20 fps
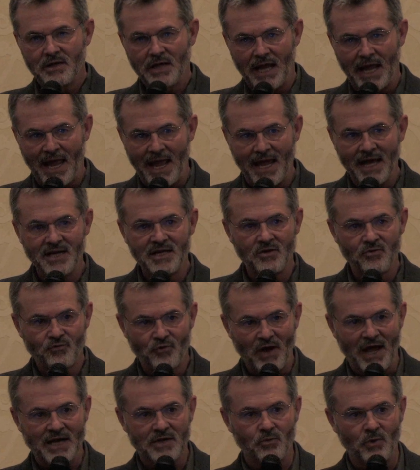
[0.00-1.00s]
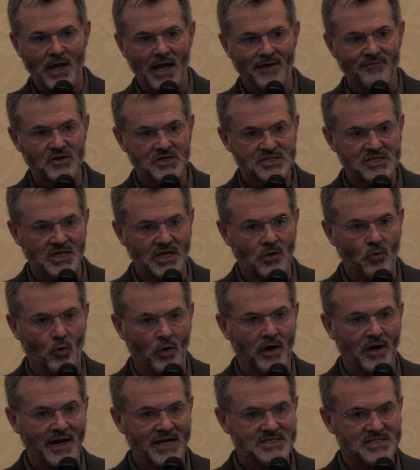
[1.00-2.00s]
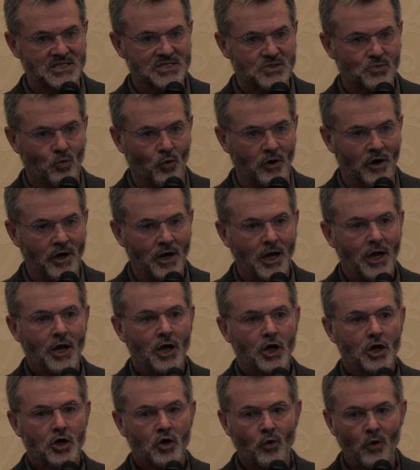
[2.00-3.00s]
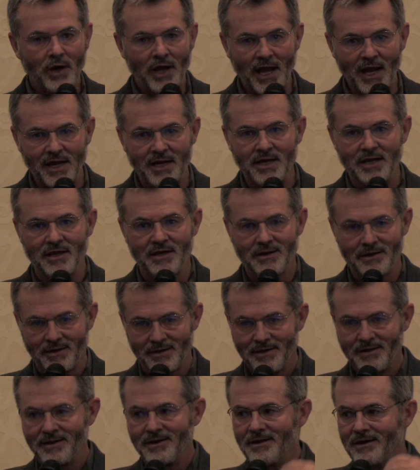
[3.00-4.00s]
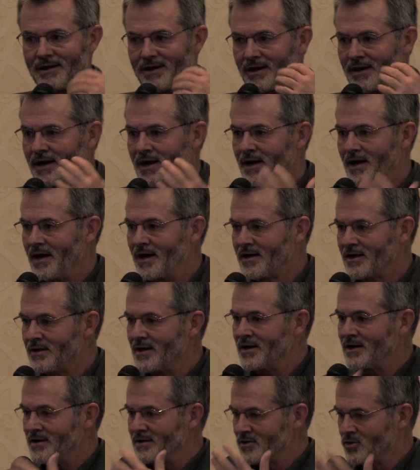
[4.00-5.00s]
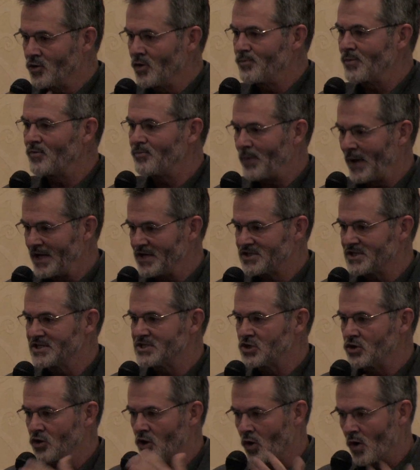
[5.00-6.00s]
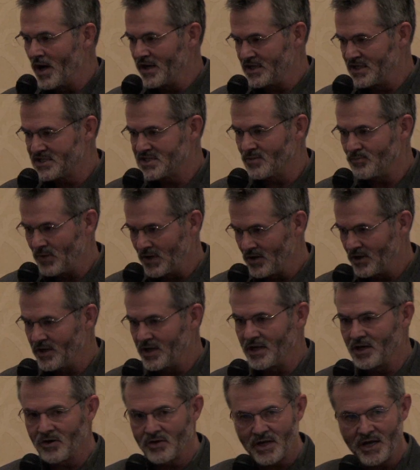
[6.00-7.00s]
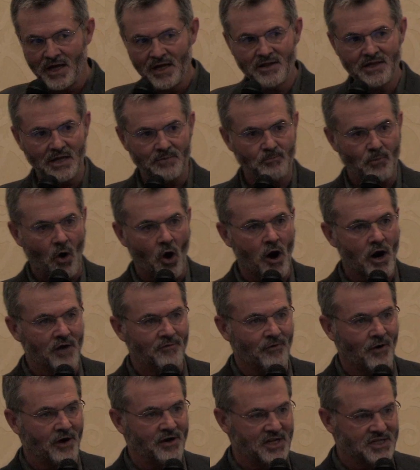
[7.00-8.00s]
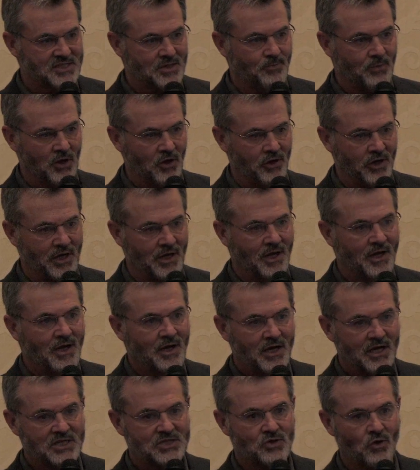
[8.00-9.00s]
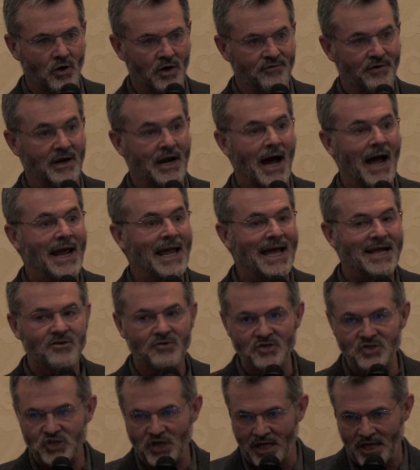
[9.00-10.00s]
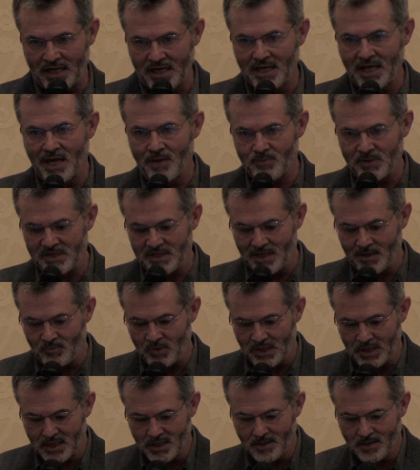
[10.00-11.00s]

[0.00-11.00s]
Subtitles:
And in fact, we have this thing where in essence we're creating a group of patients who go on disability, okay? That part of our disability is sort of an iatrogenic epidemic.